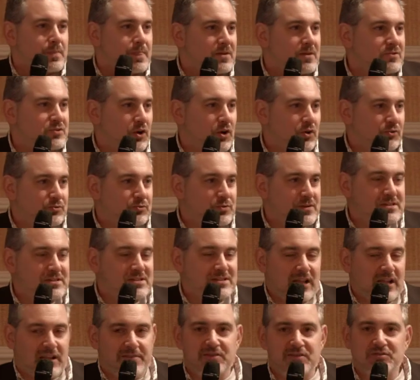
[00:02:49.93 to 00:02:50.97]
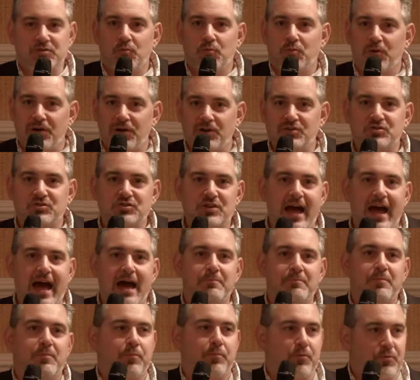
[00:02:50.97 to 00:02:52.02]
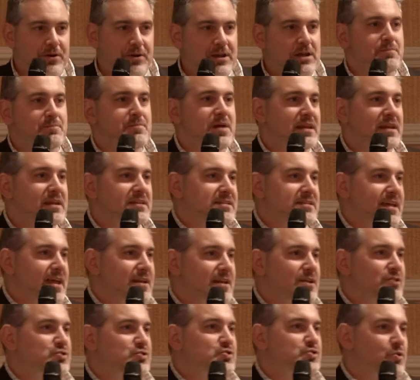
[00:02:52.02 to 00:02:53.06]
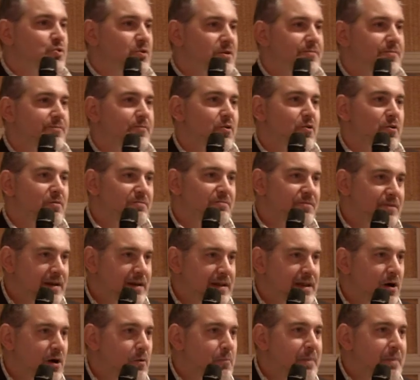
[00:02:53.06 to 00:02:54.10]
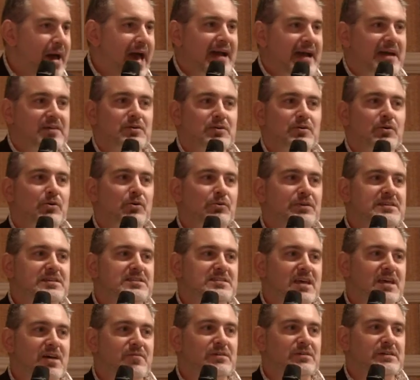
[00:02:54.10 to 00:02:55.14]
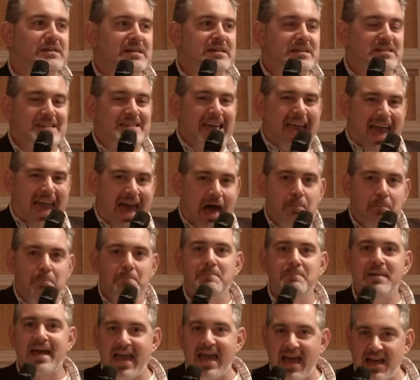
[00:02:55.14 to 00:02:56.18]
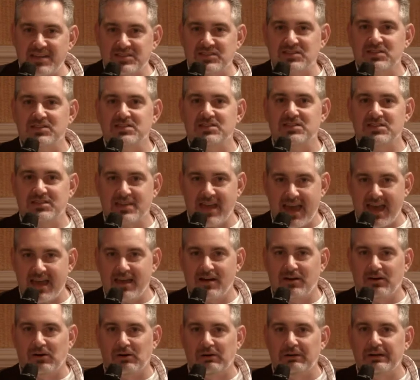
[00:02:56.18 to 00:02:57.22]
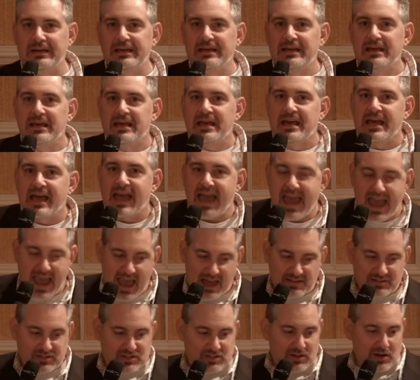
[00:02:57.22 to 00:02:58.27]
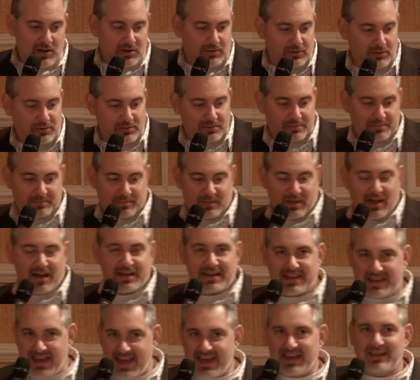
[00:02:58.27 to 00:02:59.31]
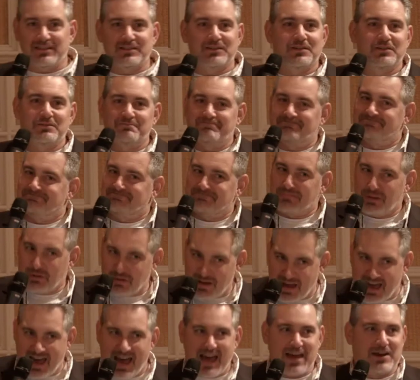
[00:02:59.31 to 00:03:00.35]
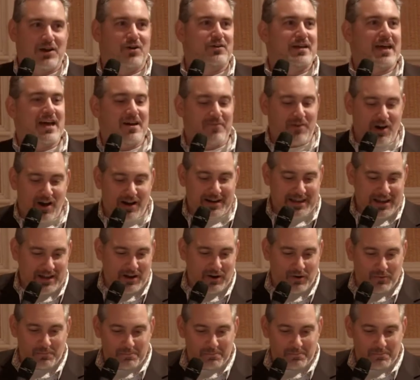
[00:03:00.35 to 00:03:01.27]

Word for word: Children's Television Workshop premeditated short form video back in the early 70s at mass scale. And so, again, I don't have audio,